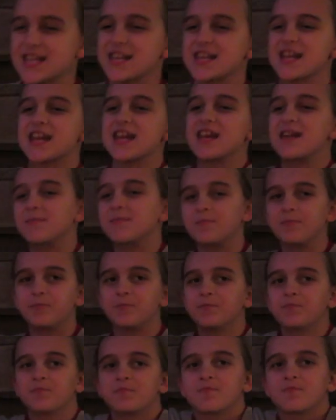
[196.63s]
Disney.
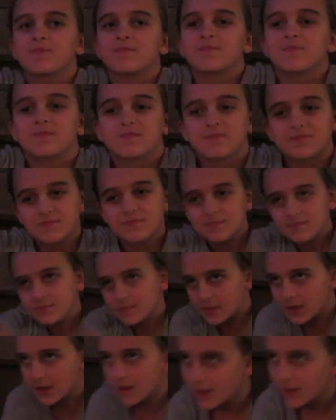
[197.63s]
So what are those shows?
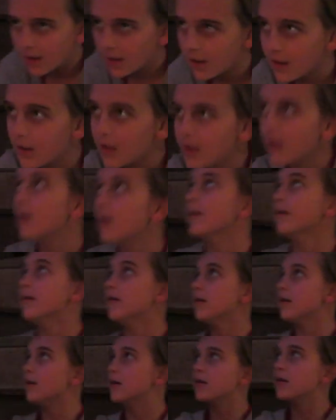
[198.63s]
Like Dog with the
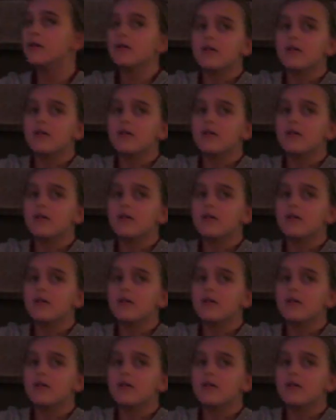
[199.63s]
Blog?